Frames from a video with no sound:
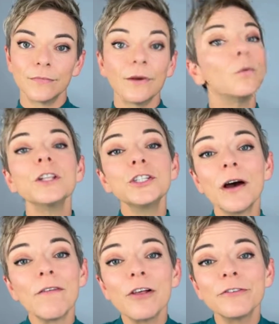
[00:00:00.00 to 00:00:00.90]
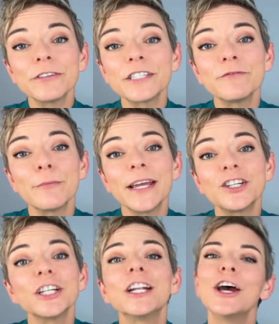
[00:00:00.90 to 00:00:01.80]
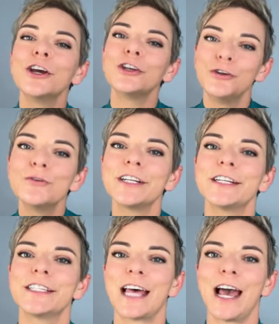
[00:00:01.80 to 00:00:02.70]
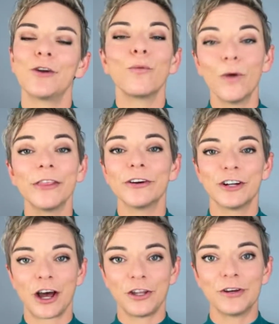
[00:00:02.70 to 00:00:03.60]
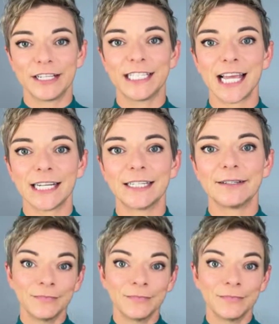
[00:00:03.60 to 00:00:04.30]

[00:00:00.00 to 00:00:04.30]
And once you have all of this information, you can decide whether or not you consent.